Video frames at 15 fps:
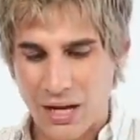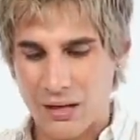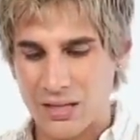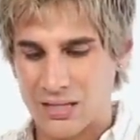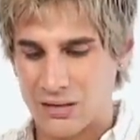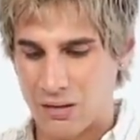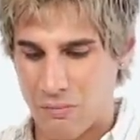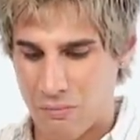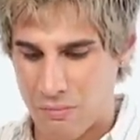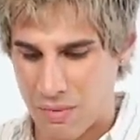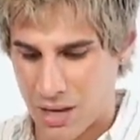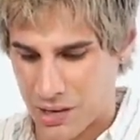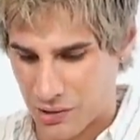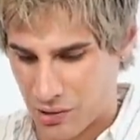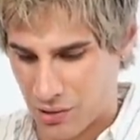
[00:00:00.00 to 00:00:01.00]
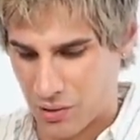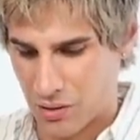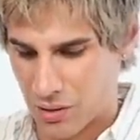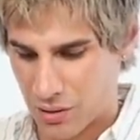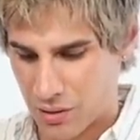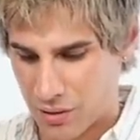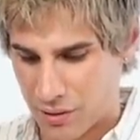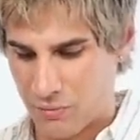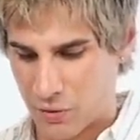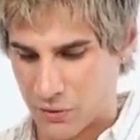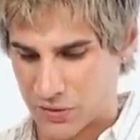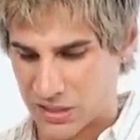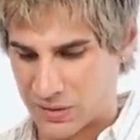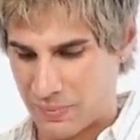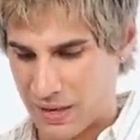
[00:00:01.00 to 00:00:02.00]
like is the middle
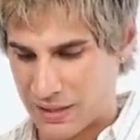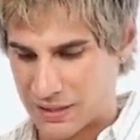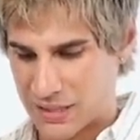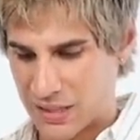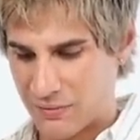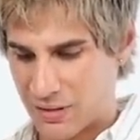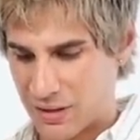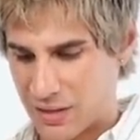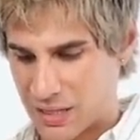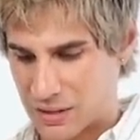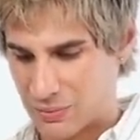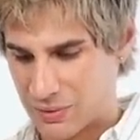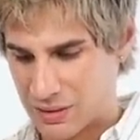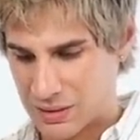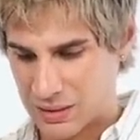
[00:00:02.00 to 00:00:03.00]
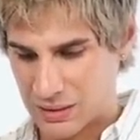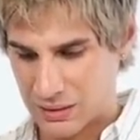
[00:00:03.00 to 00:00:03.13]
most expensive, and this one's the